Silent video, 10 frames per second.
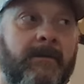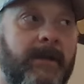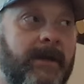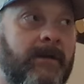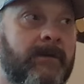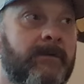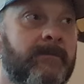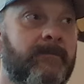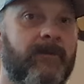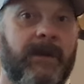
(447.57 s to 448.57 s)
come back
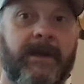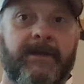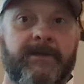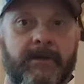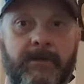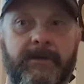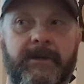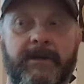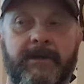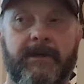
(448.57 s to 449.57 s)
home, relax, and go to
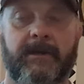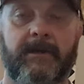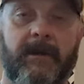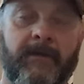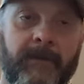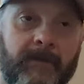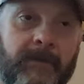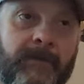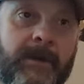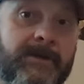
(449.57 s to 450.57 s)
the gig. I
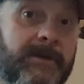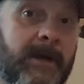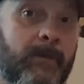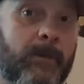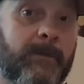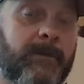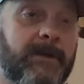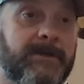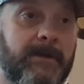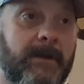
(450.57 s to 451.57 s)
felt refreshed, a lot more
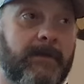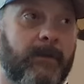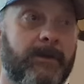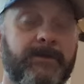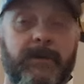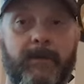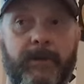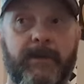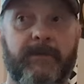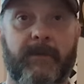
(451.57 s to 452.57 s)
refreshed than I was when
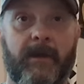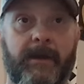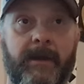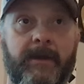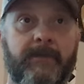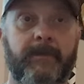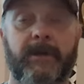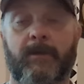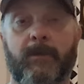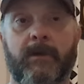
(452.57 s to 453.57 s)
I played Friday after
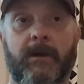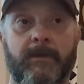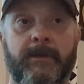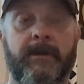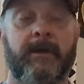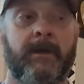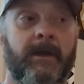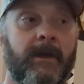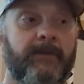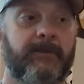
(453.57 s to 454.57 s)
being at work all week.
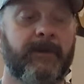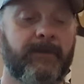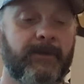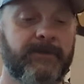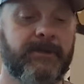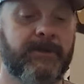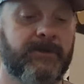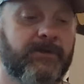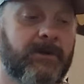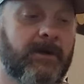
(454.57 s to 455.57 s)
So give those
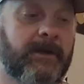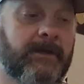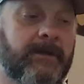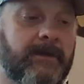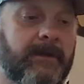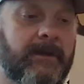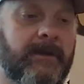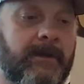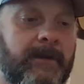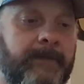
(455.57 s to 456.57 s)
things a try.
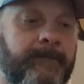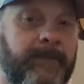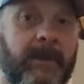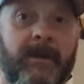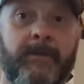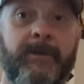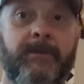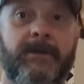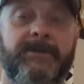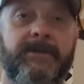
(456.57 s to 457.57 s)
Um, and I'd be
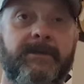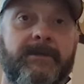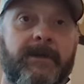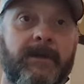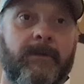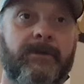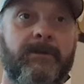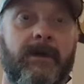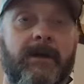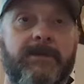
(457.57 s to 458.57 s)
interested to hear what
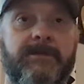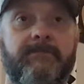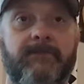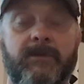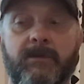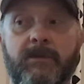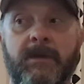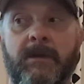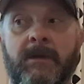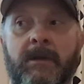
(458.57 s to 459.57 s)
you guys do